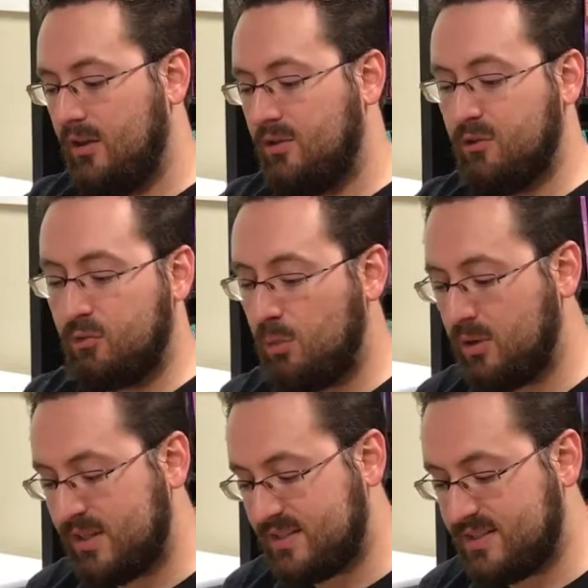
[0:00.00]
the
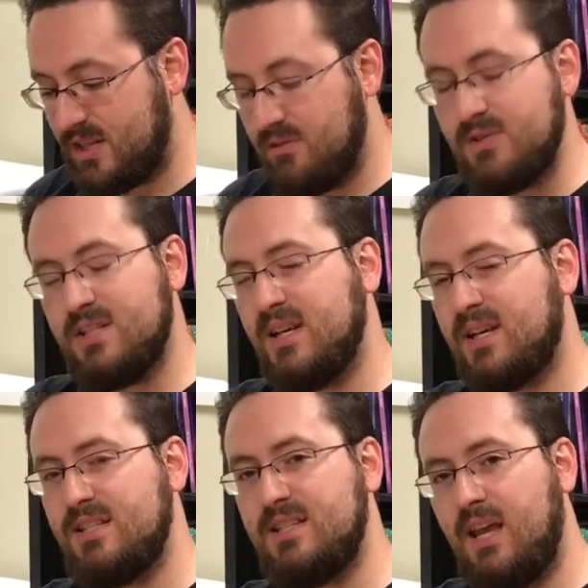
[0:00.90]
rulebook itself does
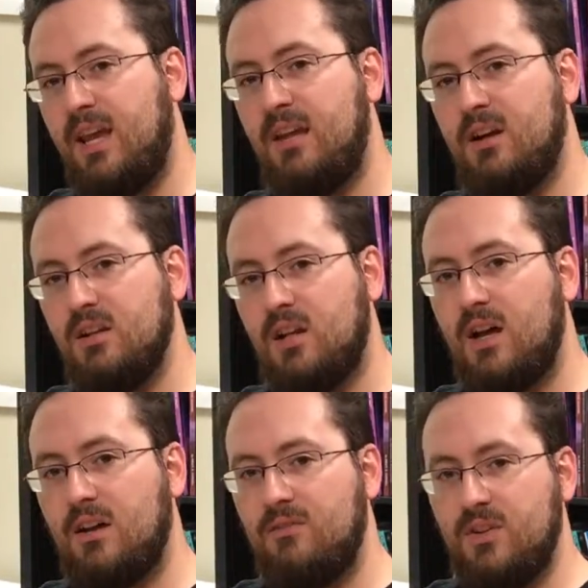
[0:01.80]
not contain a
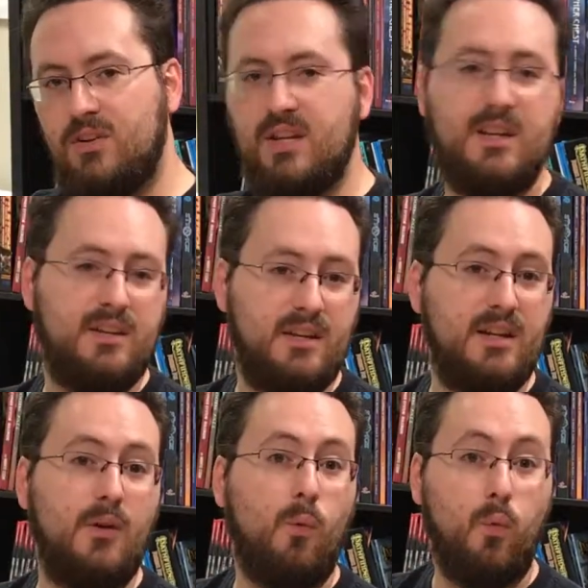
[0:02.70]
lot of the
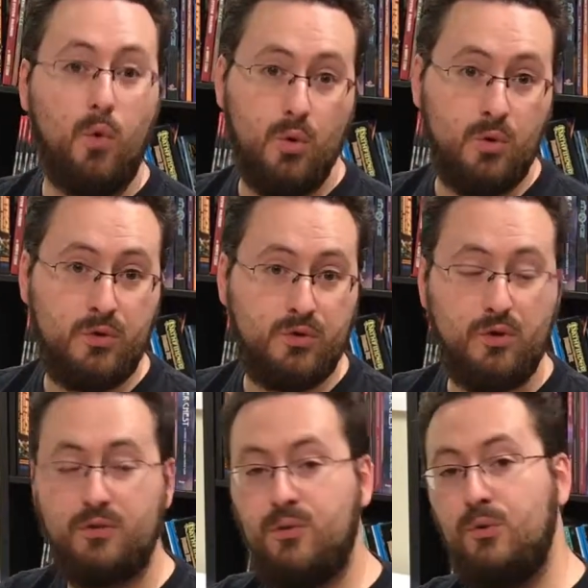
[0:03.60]
D&D rules.
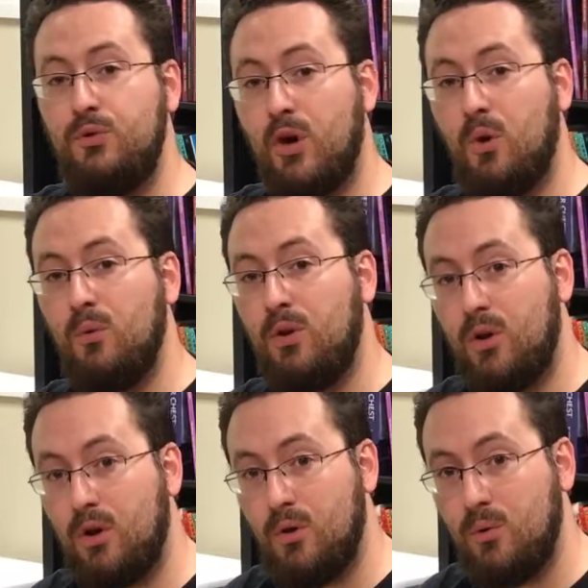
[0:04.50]
So if you don't
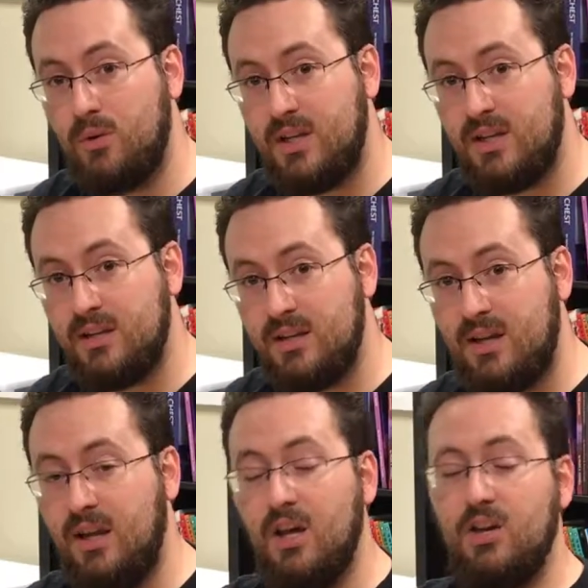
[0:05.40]
know
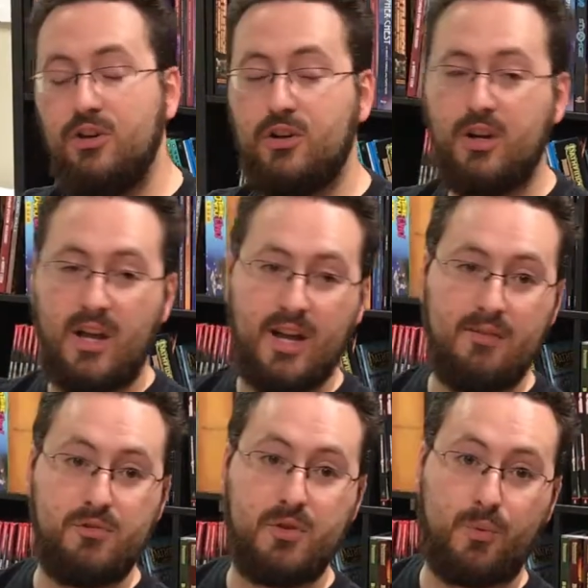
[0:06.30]
D&D, you're gonna
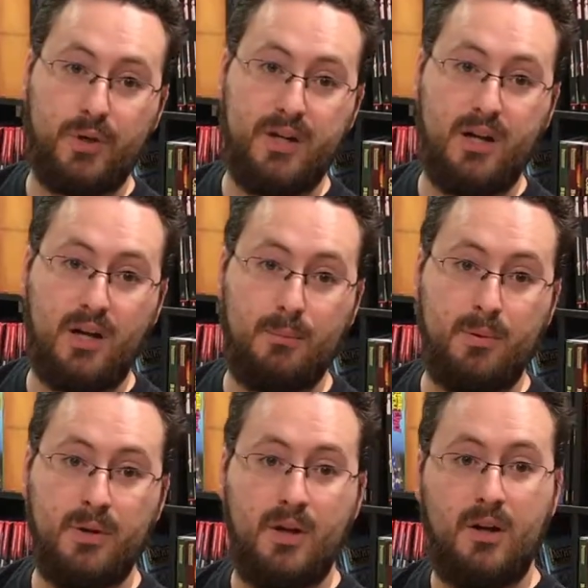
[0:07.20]
have to read up
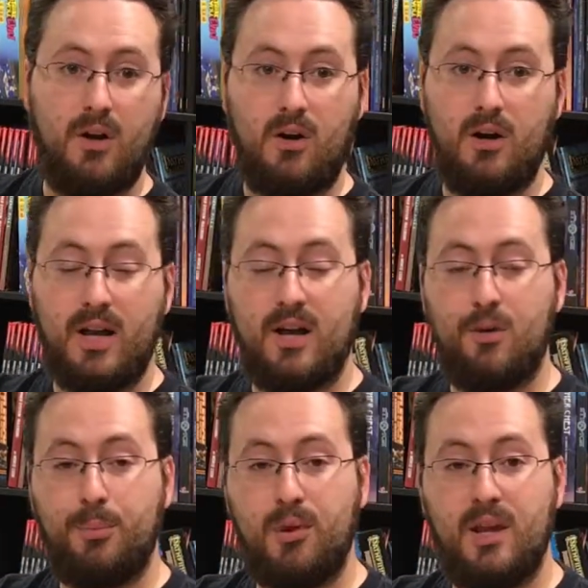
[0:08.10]
on how
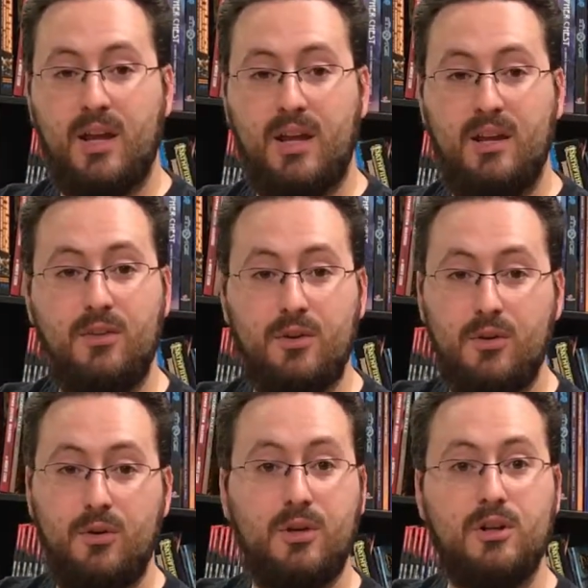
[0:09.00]
to play.
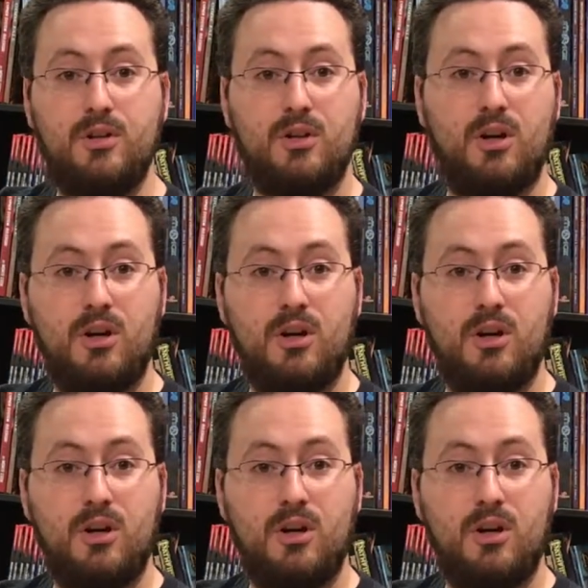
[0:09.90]
Either you can look